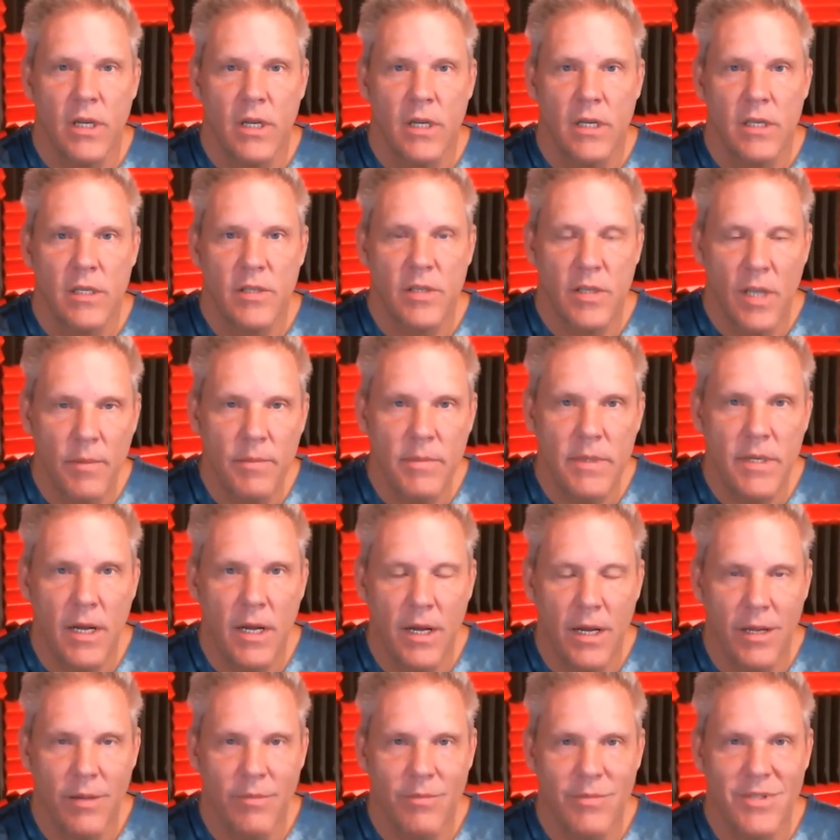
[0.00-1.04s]

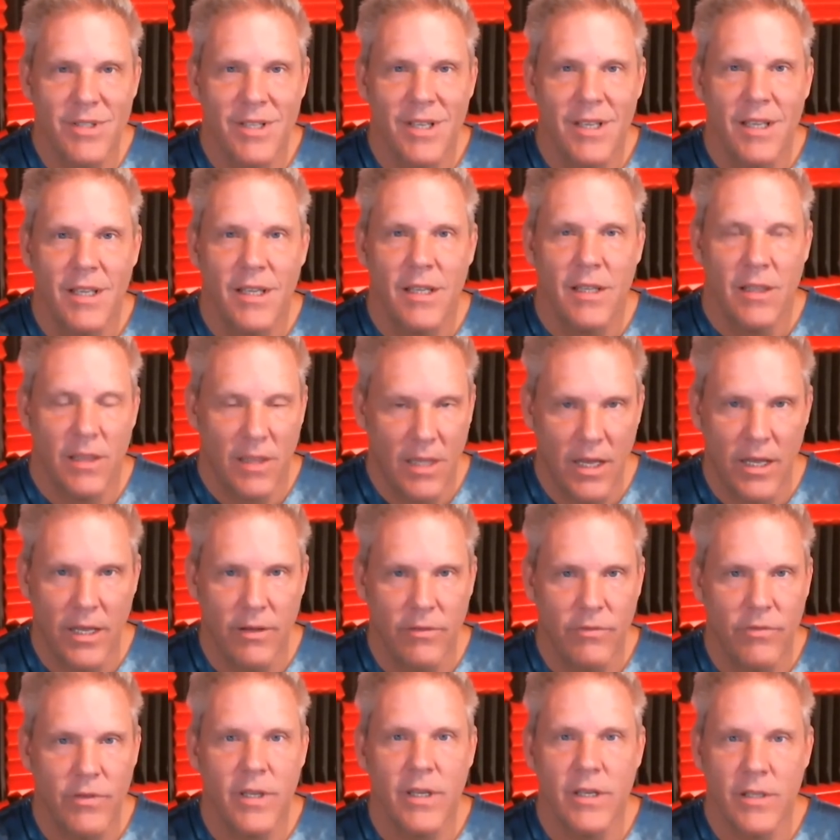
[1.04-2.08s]
Sometimes
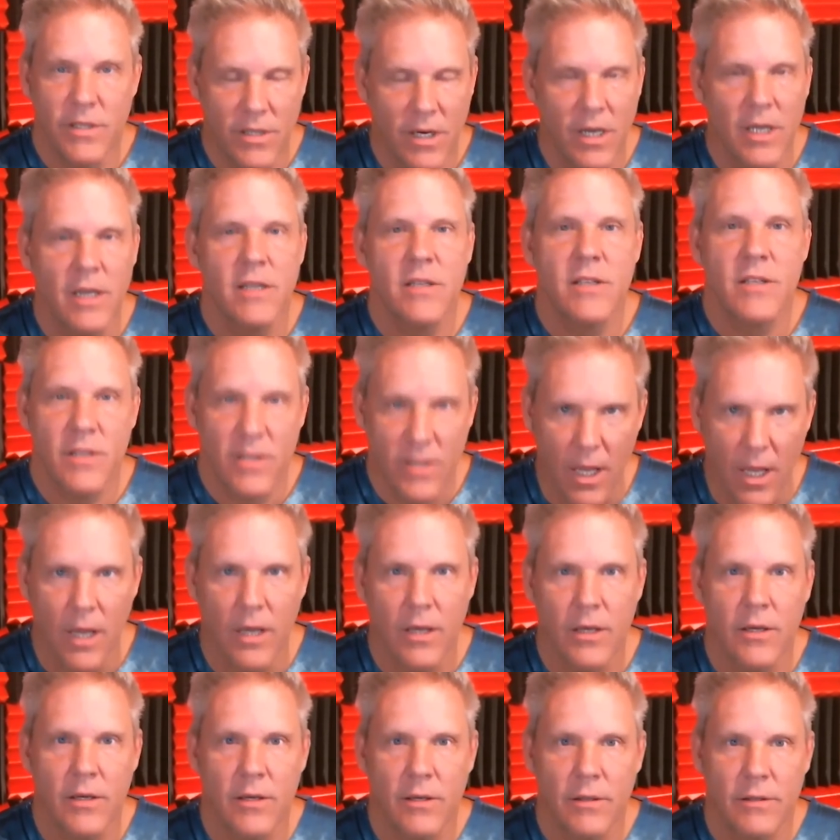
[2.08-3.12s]
life is going to
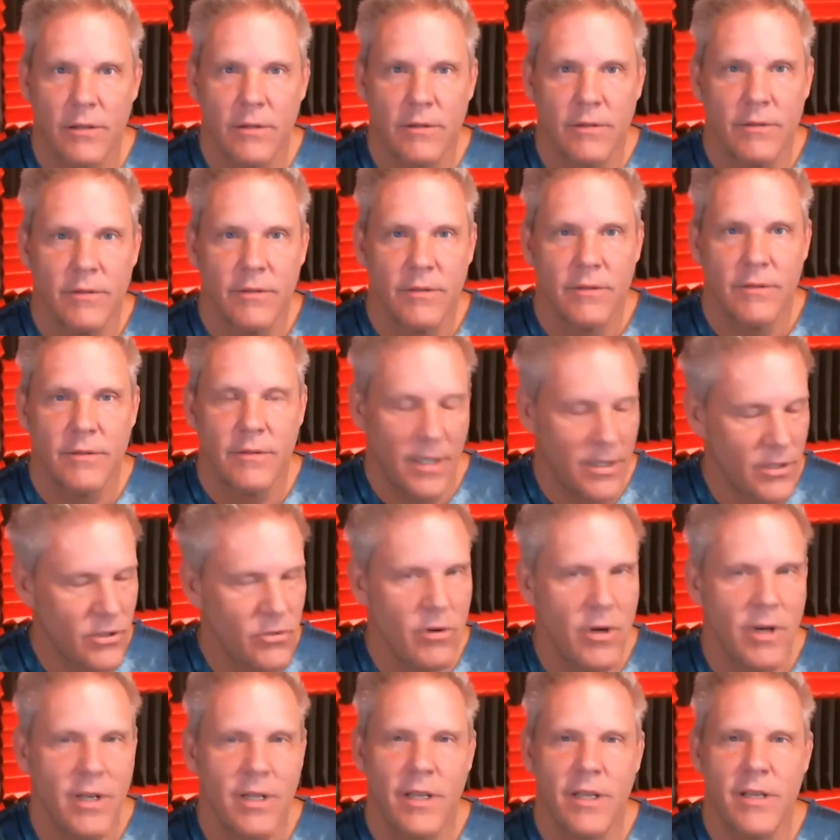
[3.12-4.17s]
suck. That's
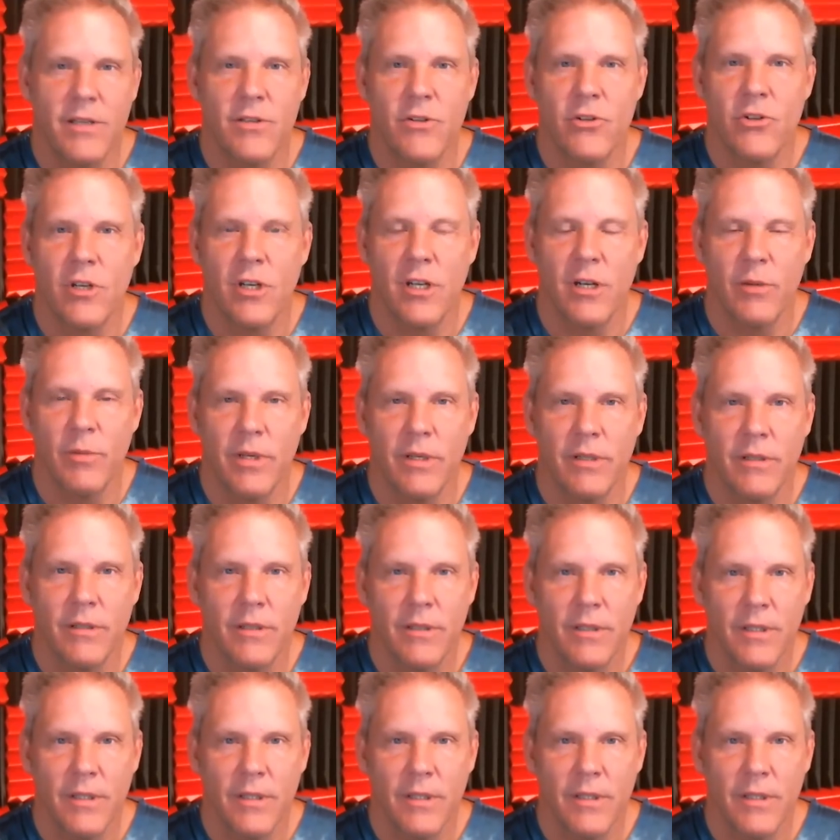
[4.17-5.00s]
right, ladies and gentlemen.